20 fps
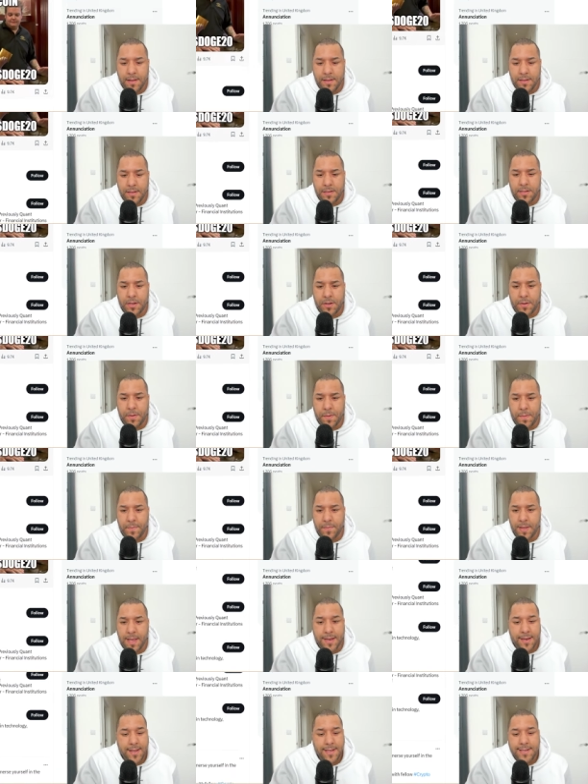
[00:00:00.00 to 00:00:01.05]
So
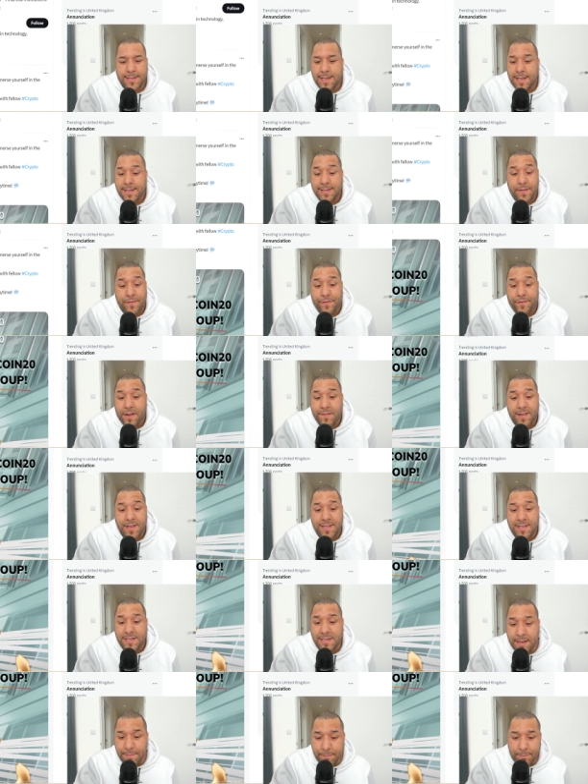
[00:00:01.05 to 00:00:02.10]
yeah, this is a very
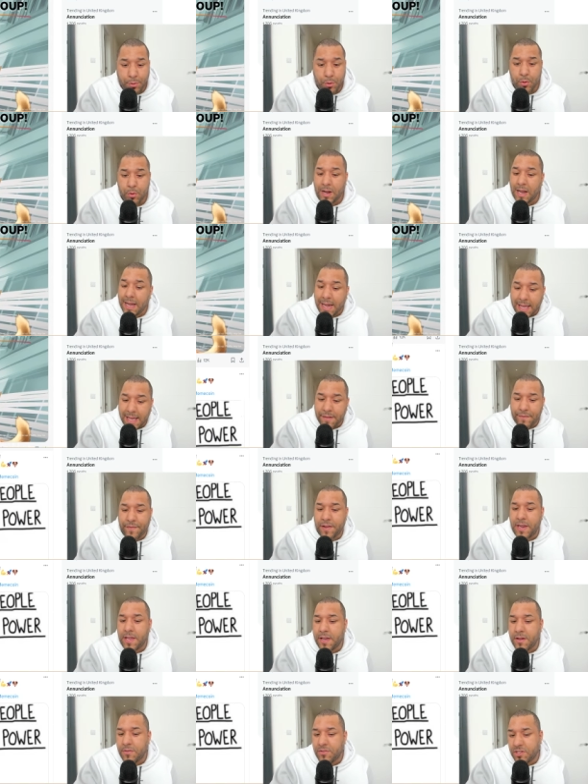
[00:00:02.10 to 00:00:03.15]
simple, clean
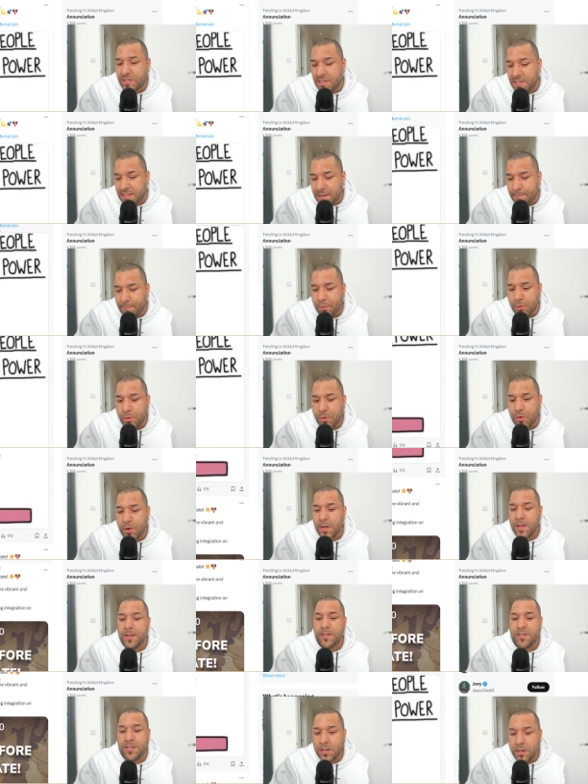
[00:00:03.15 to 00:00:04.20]
video, just simple,
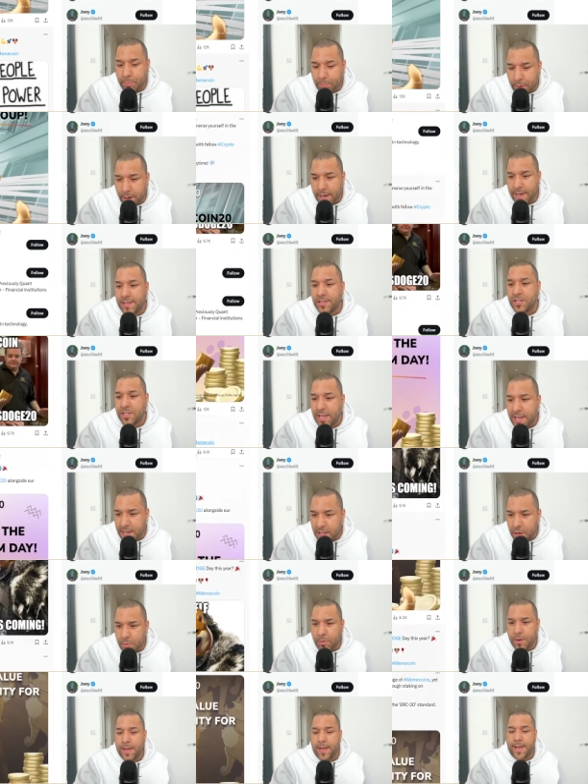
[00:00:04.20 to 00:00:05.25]
to the point, telling
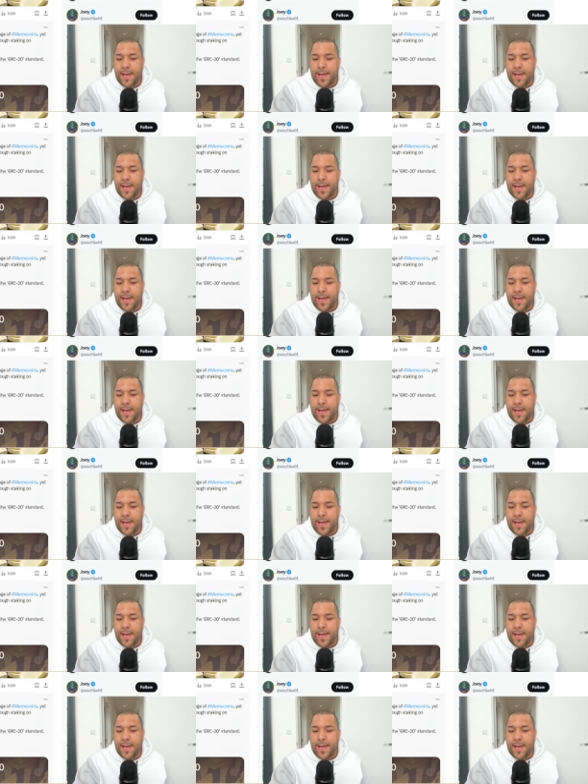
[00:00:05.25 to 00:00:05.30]
you what it